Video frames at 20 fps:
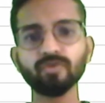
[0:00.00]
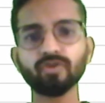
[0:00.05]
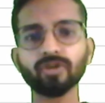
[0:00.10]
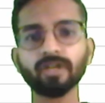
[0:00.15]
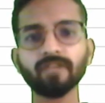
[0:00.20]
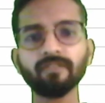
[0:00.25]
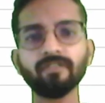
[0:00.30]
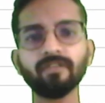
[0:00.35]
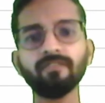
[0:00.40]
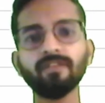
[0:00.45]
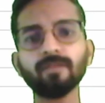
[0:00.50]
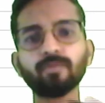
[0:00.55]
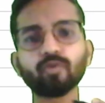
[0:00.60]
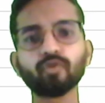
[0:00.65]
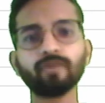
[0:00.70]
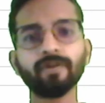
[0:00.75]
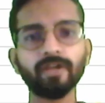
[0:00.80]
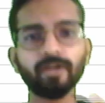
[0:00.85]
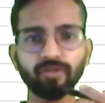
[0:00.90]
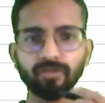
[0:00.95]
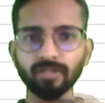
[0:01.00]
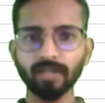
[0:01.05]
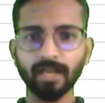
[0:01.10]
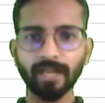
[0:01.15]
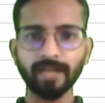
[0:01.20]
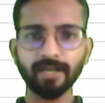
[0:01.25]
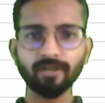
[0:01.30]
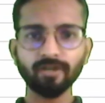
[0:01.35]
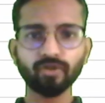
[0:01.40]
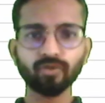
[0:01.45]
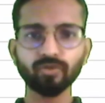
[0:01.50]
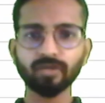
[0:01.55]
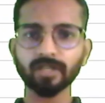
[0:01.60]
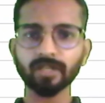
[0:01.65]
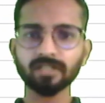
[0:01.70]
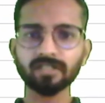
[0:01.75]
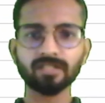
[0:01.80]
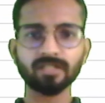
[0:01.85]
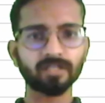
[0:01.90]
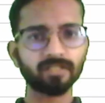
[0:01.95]
okay, we will provide you the land to
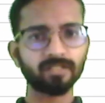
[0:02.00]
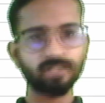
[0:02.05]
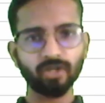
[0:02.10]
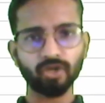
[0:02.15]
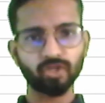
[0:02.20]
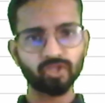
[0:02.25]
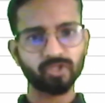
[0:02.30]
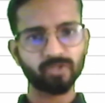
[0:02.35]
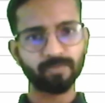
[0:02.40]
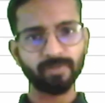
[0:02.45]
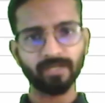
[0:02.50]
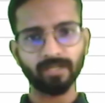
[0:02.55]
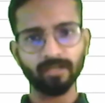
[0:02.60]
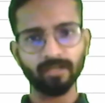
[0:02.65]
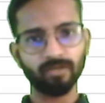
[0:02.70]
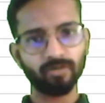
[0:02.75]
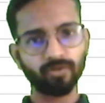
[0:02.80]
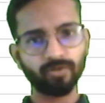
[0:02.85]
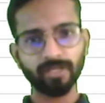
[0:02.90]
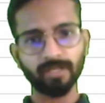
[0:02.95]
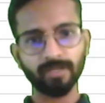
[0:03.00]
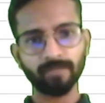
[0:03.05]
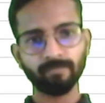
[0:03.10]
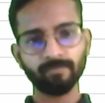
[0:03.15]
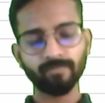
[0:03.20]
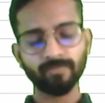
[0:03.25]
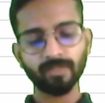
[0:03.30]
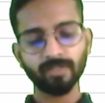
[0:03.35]
construct the hospital. Okay,